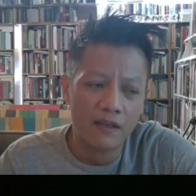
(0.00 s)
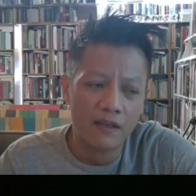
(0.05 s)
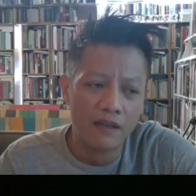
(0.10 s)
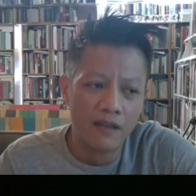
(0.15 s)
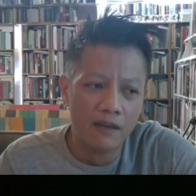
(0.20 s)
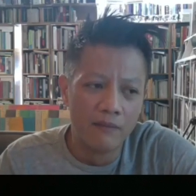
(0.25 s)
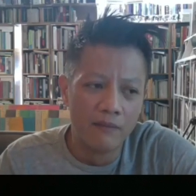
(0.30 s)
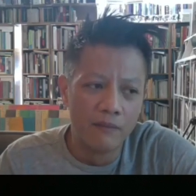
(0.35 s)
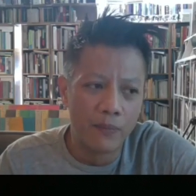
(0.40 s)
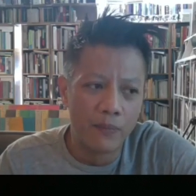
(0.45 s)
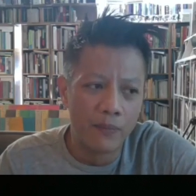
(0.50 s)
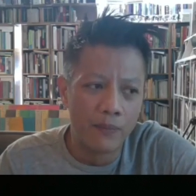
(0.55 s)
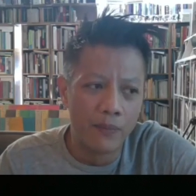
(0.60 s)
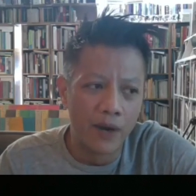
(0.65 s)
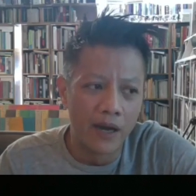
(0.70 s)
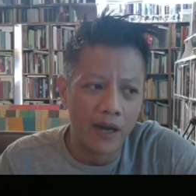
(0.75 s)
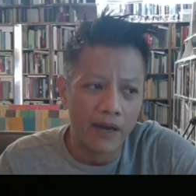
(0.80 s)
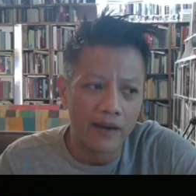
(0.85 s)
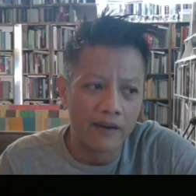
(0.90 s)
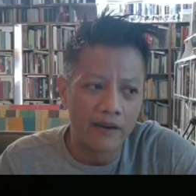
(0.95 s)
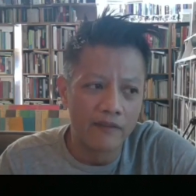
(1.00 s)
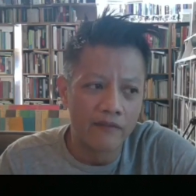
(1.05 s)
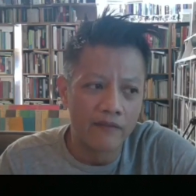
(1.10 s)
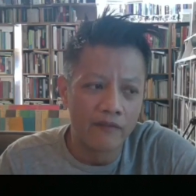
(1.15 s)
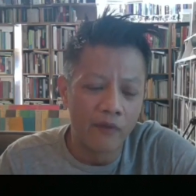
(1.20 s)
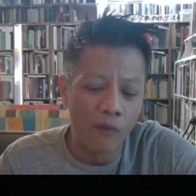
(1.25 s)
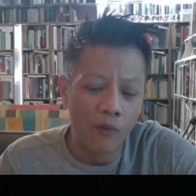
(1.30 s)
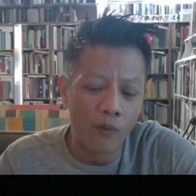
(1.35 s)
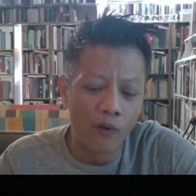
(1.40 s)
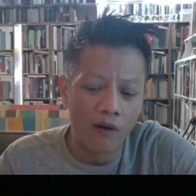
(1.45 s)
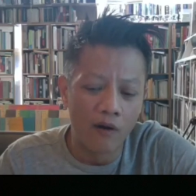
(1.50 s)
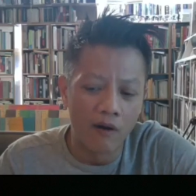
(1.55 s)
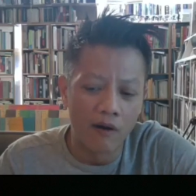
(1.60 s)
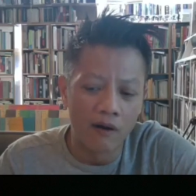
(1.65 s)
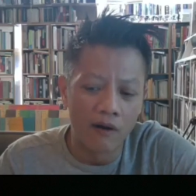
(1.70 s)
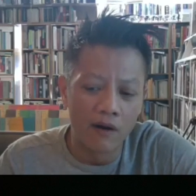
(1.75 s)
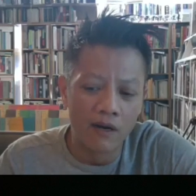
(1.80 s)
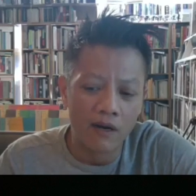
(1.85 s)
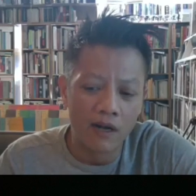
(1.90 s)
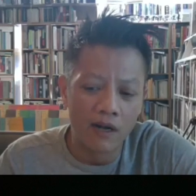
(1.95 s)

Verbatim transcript: Mm. But for